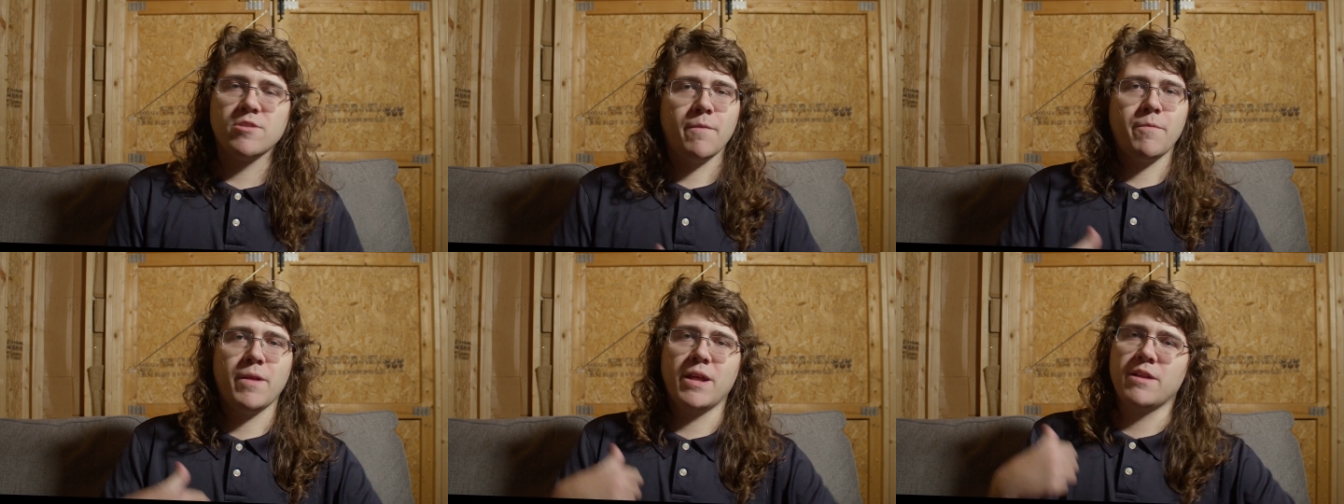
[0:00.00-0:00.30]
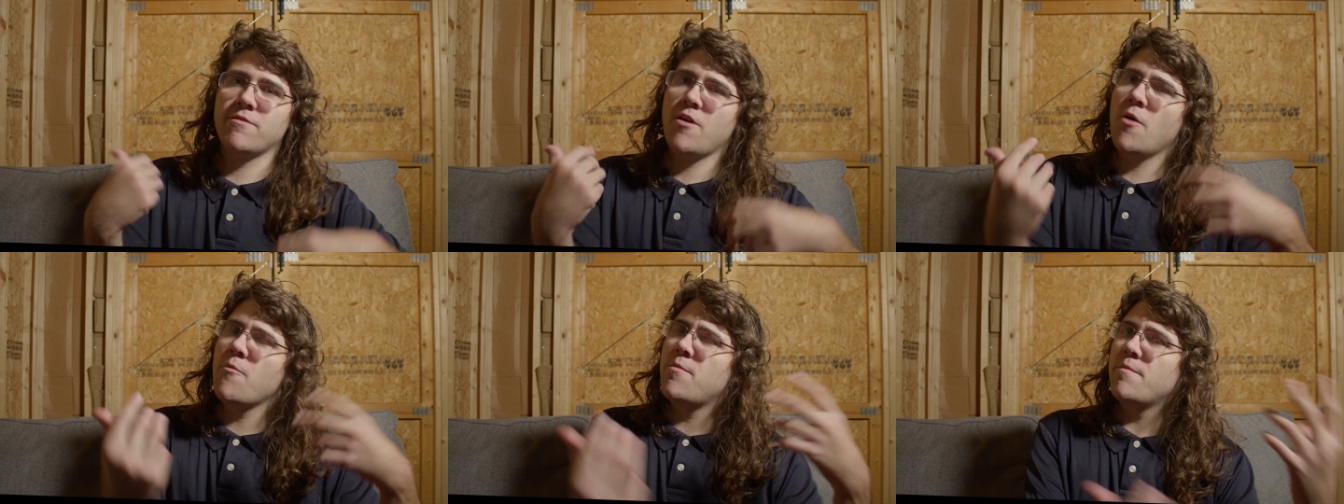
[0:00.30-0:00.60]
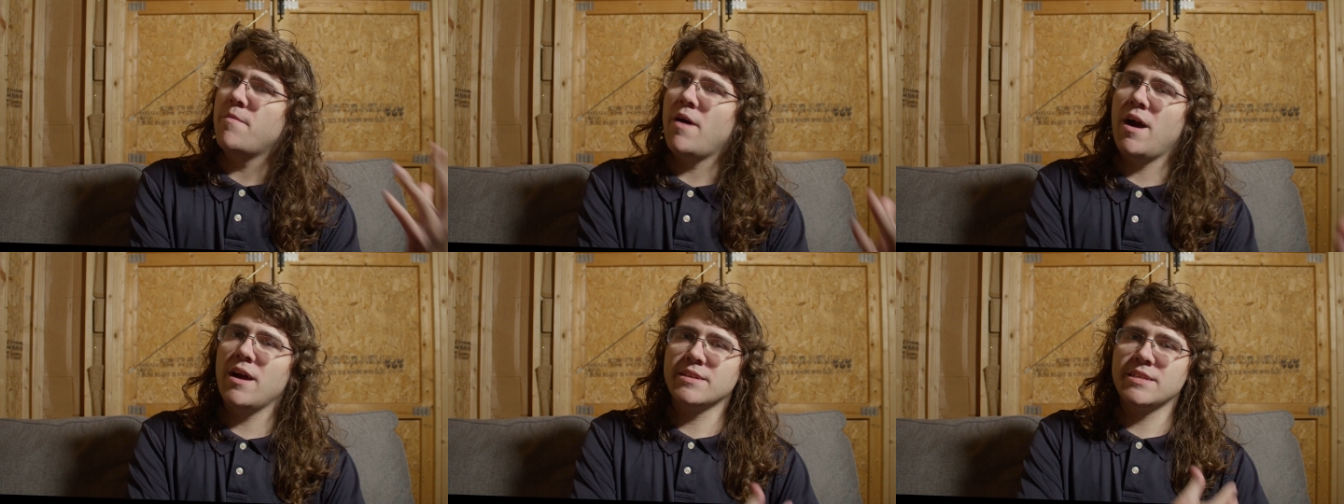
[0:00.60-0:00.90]
I played with
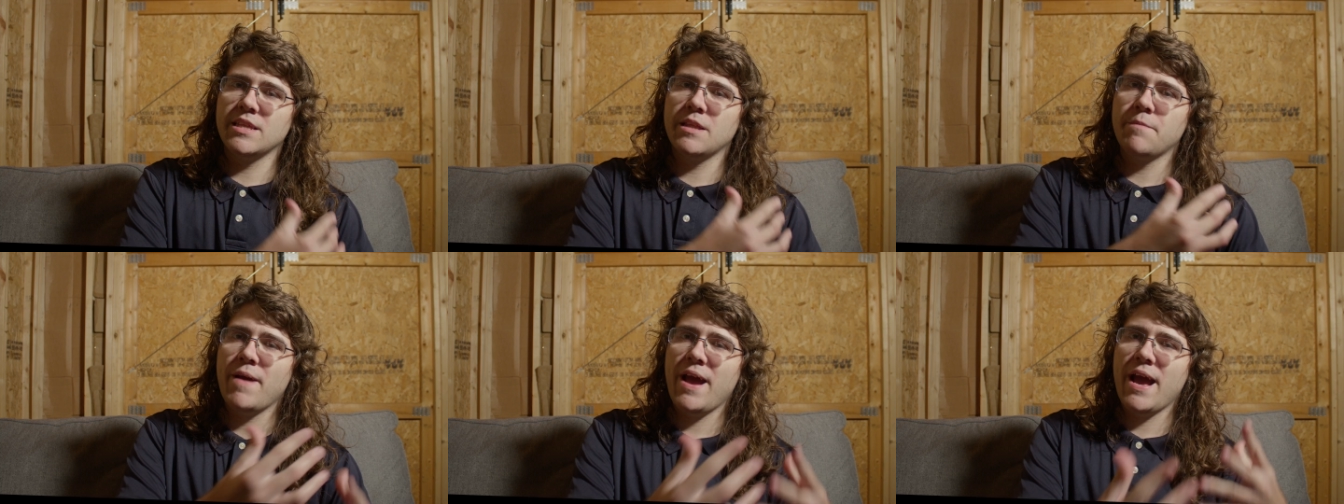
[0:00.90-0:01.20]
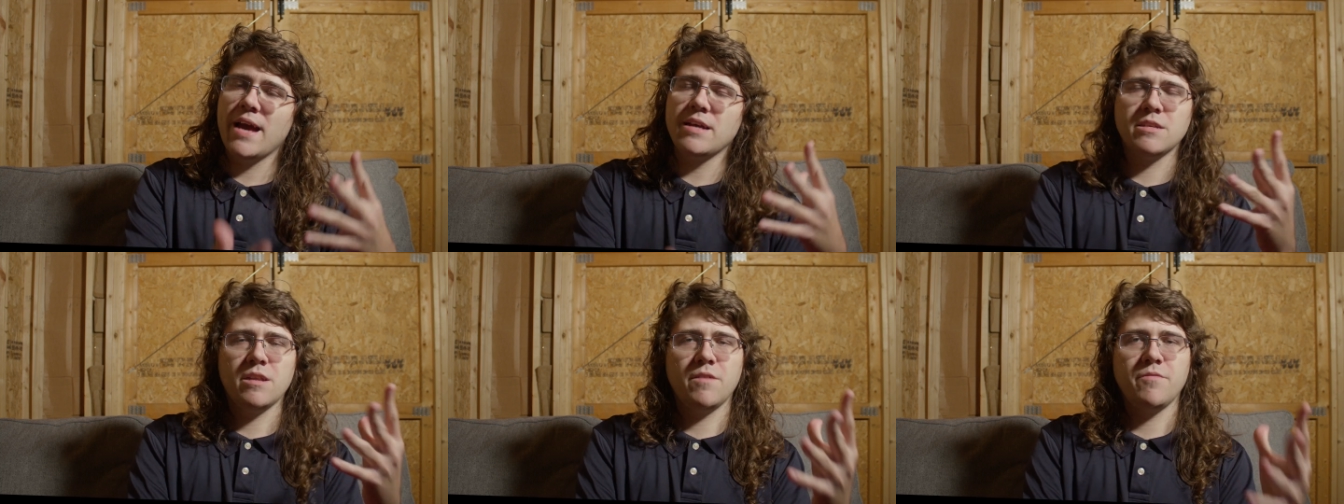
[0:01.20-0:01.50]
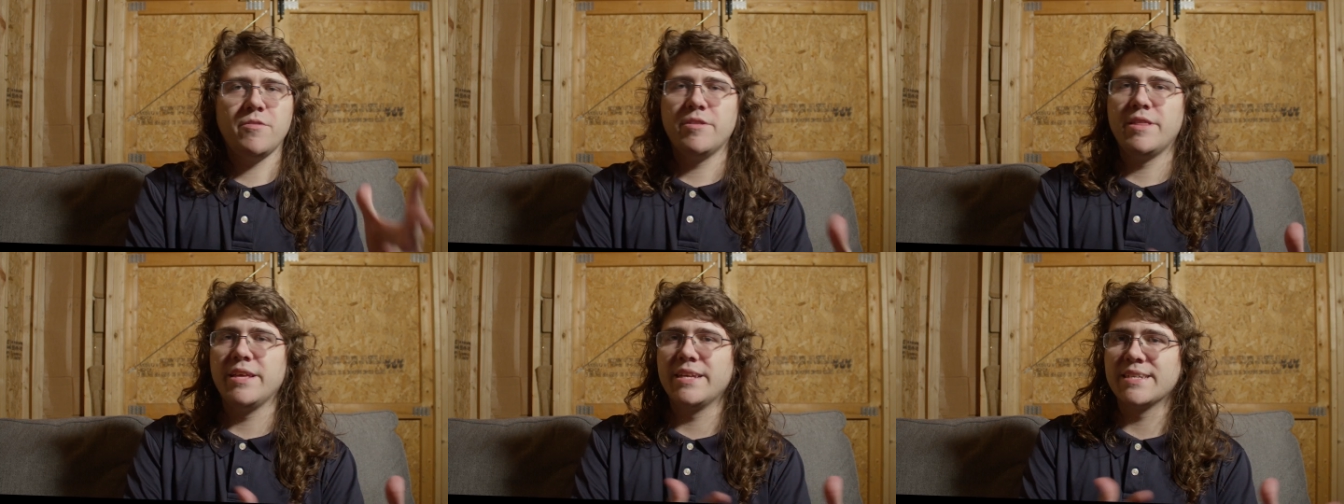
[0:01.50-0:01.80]
OpenBox in the past and a
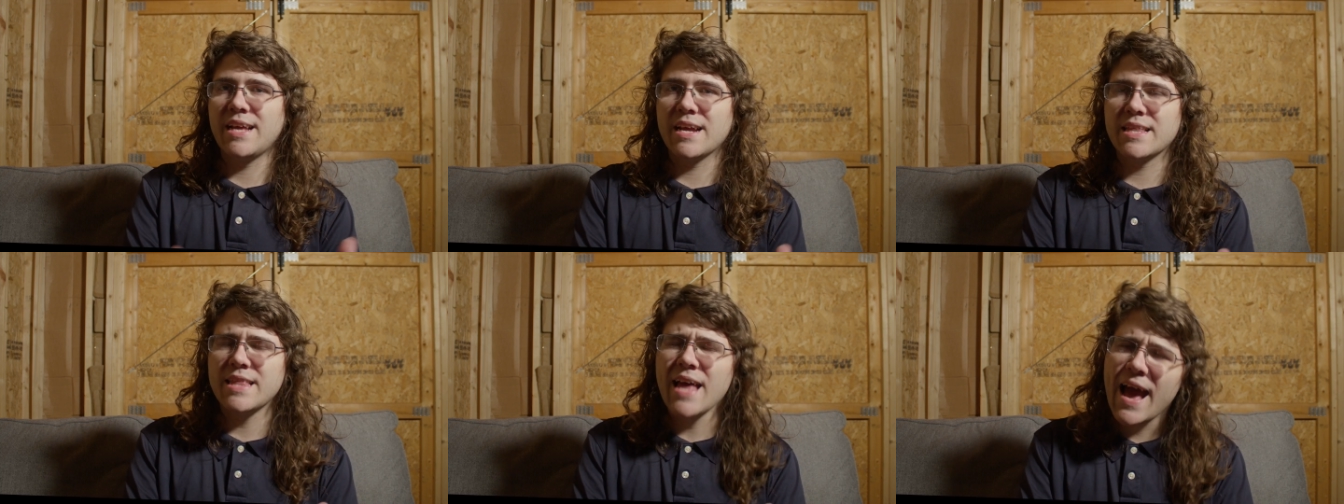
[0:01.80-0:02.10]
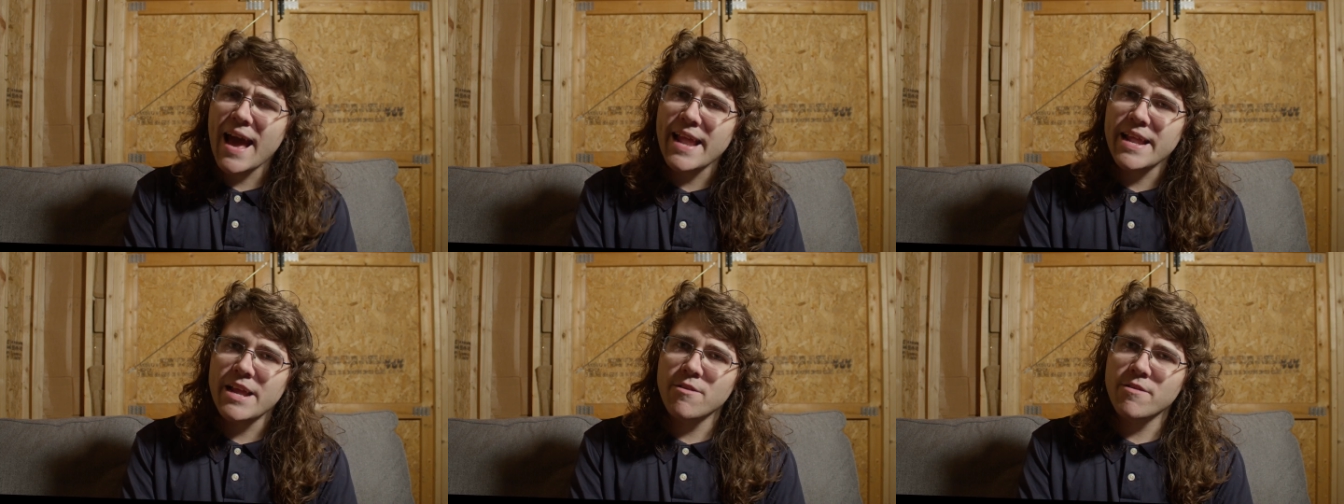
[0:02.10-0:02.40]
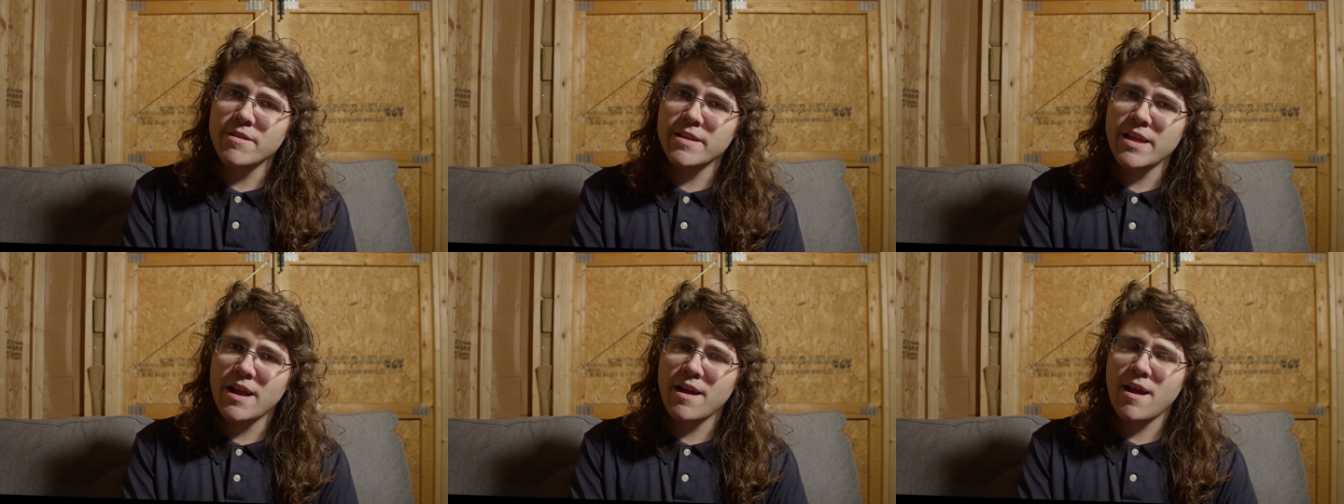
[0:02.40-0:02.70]
few things like that here
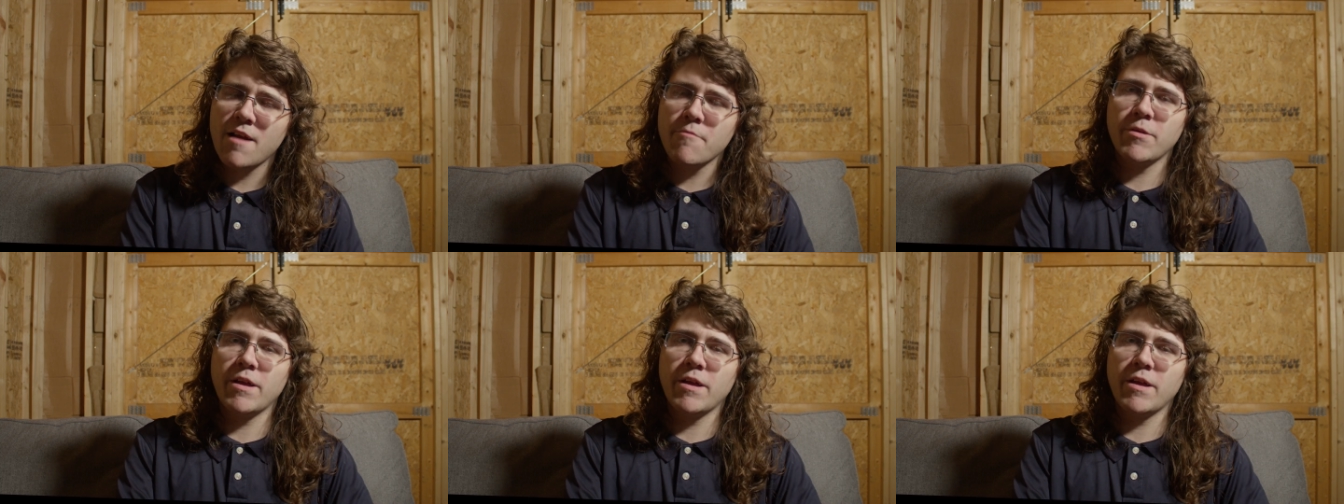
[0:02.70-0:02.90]
and there.